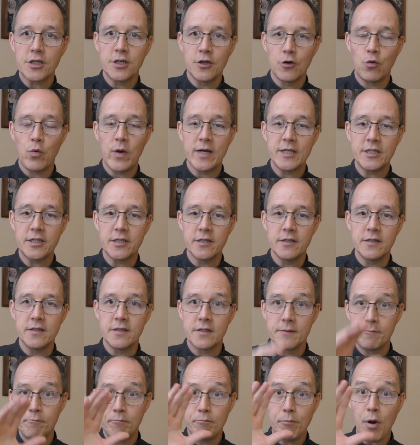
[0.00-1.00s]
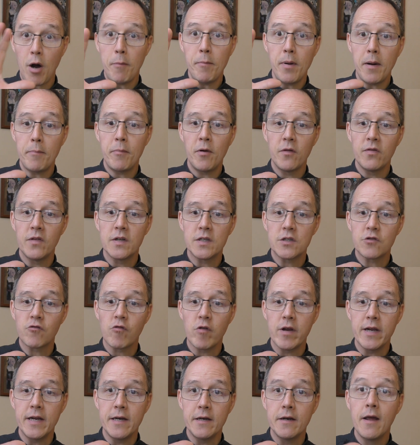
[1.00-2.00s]
questions pop up on the
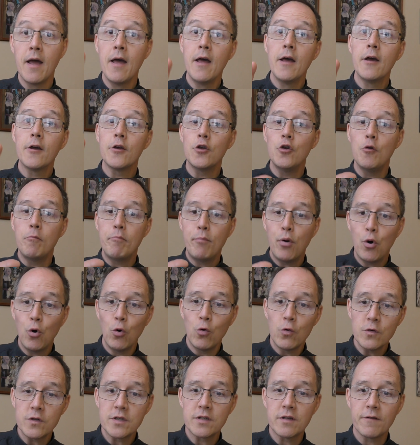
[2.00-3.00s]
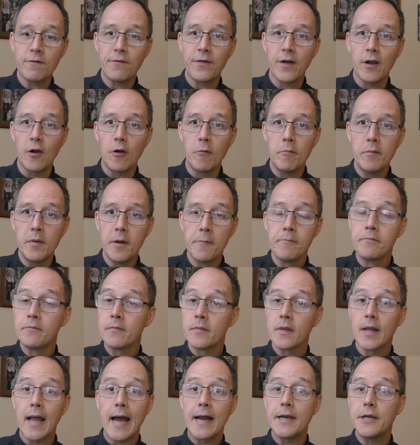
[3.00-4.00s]
screen. You pause the film
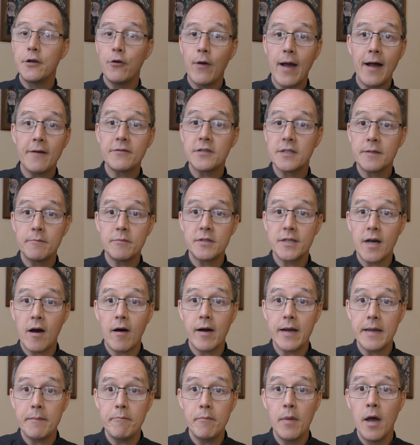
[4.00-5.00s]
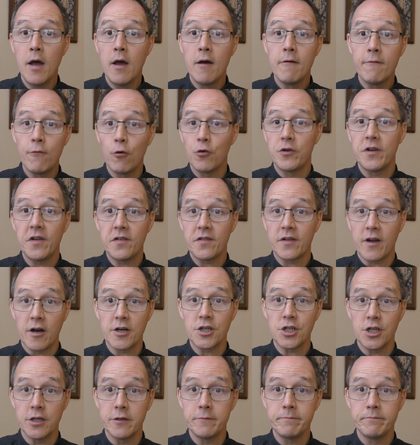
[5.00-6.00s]
and you have some time for
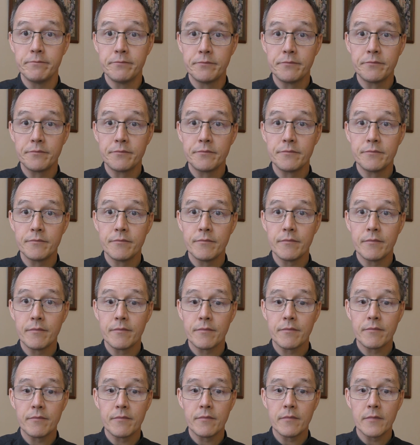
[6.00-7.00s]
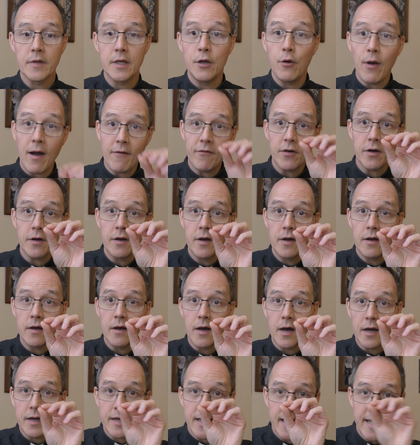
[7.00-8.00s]
discussion. You have a
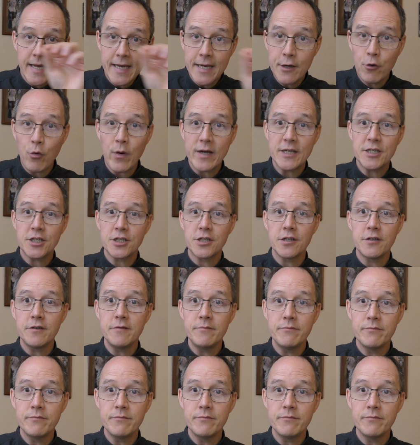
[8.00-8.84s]
key question,